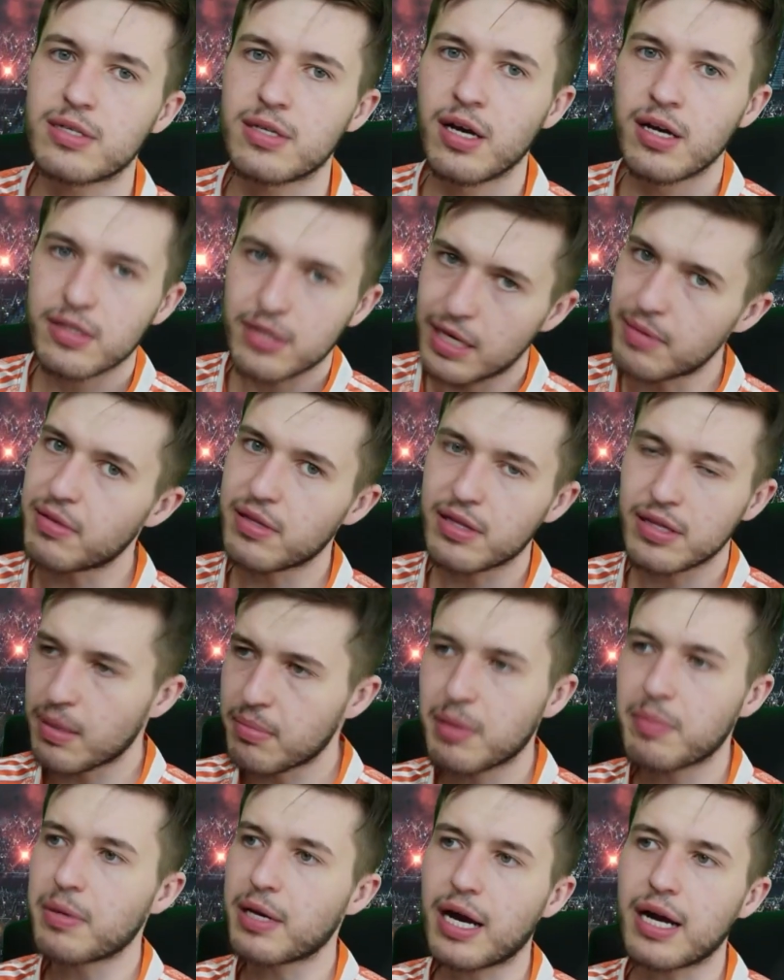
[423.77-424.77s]
Let me
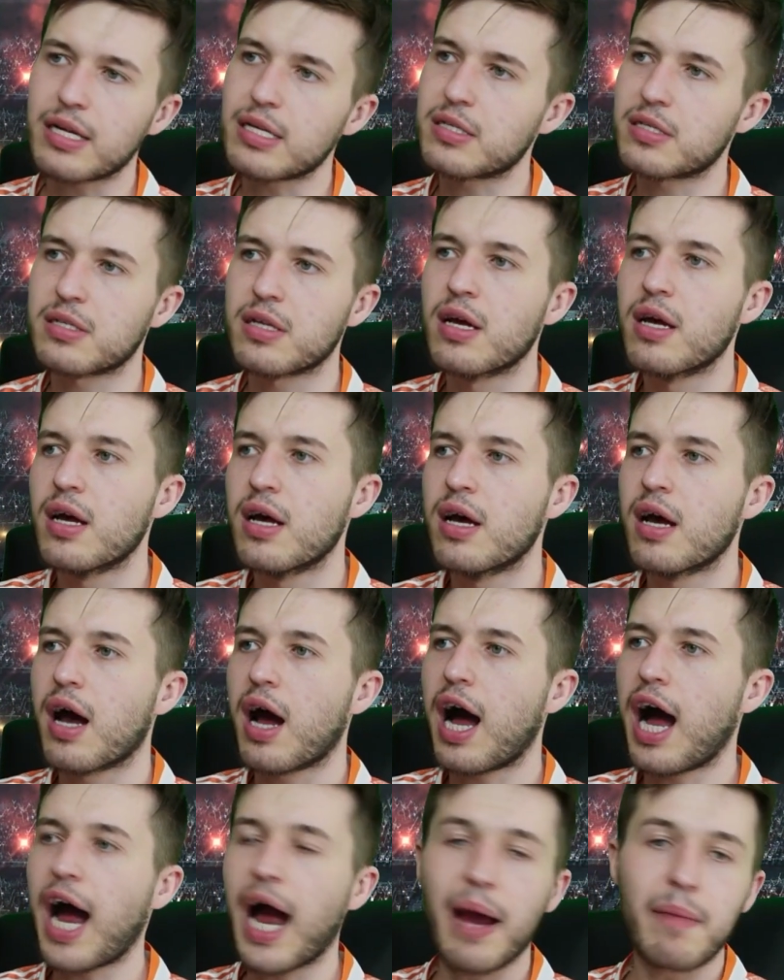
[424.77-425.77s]
be honest.
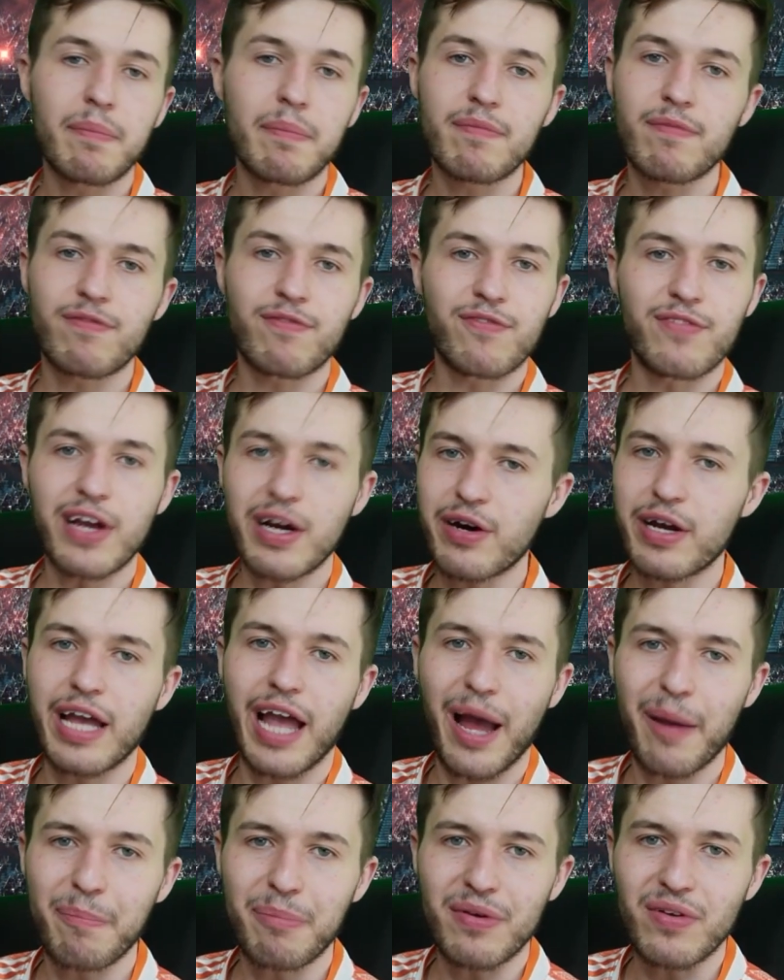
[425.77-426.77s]
I'm very
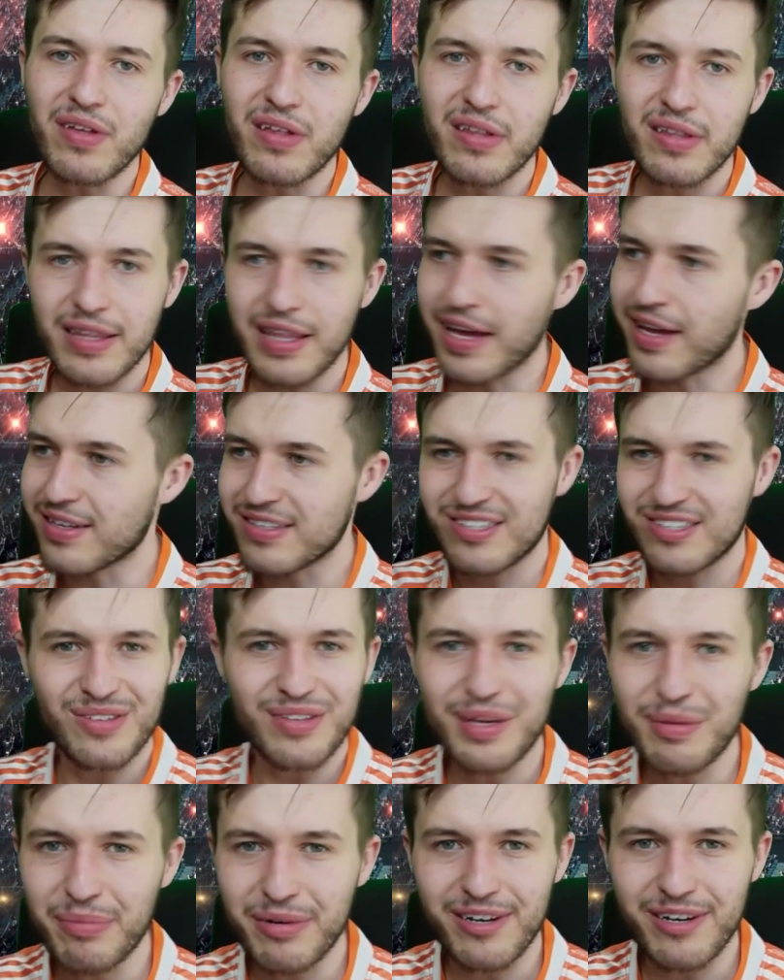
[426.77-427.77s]
happy that
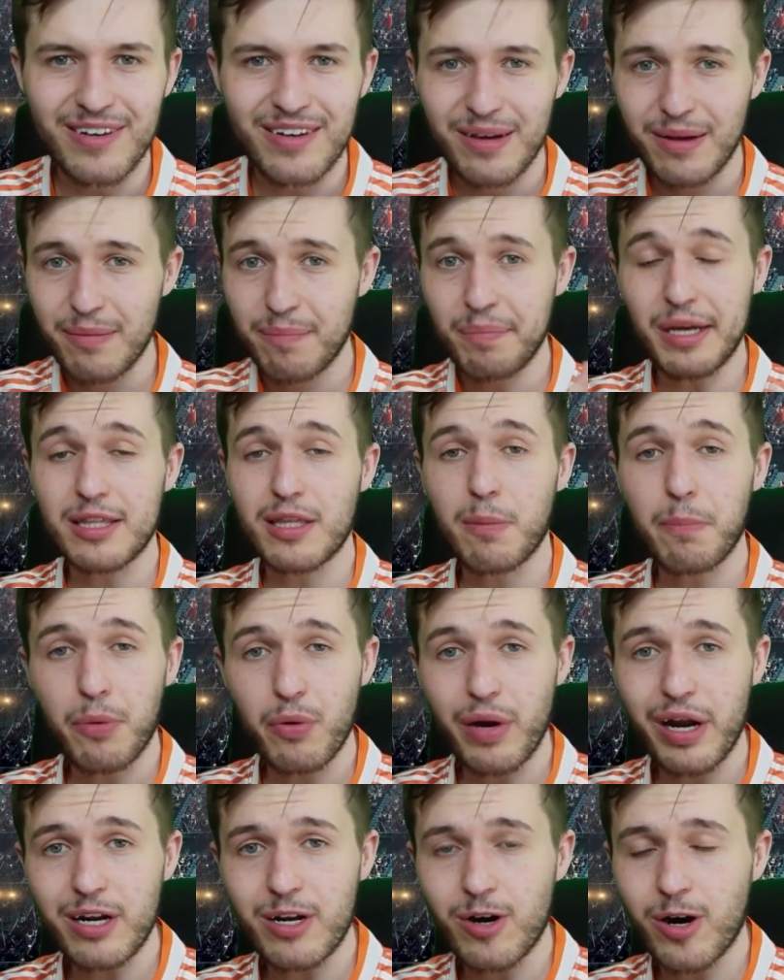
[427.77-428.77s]
Saliba picked up a
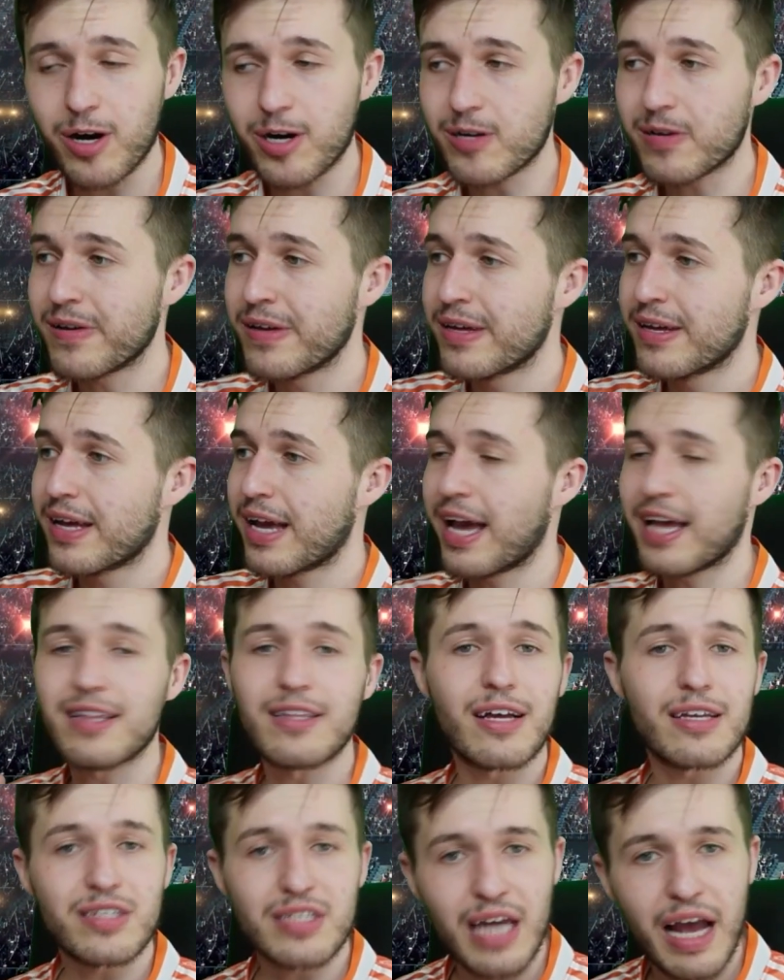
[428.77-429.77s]
red card and
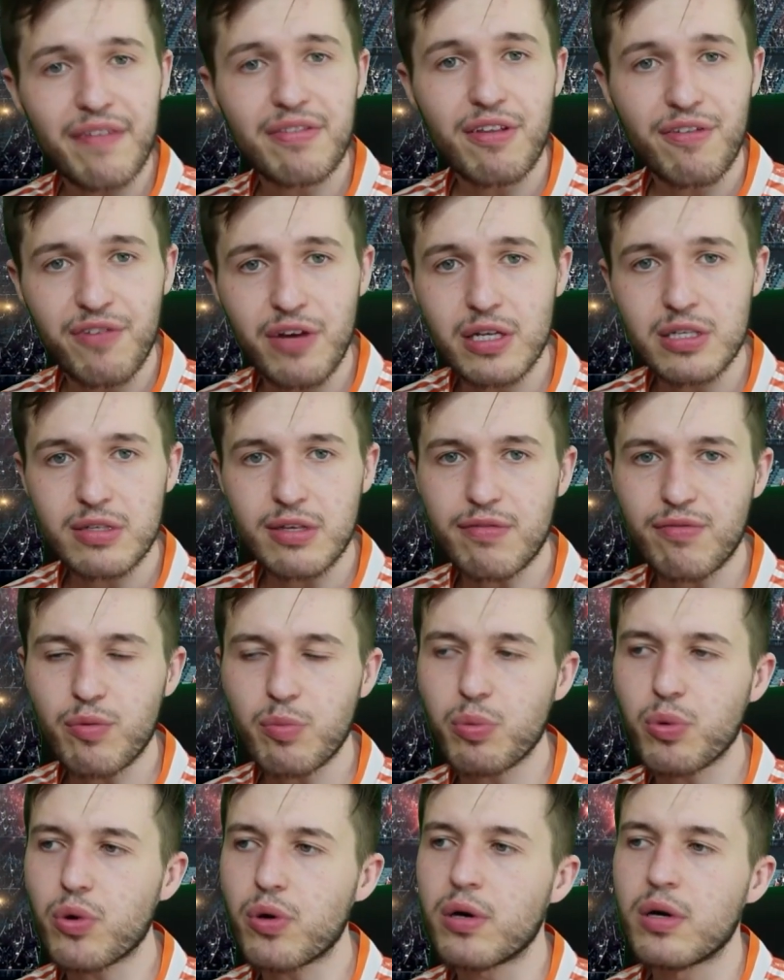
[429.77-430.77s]
doesn't have to face Liverpool.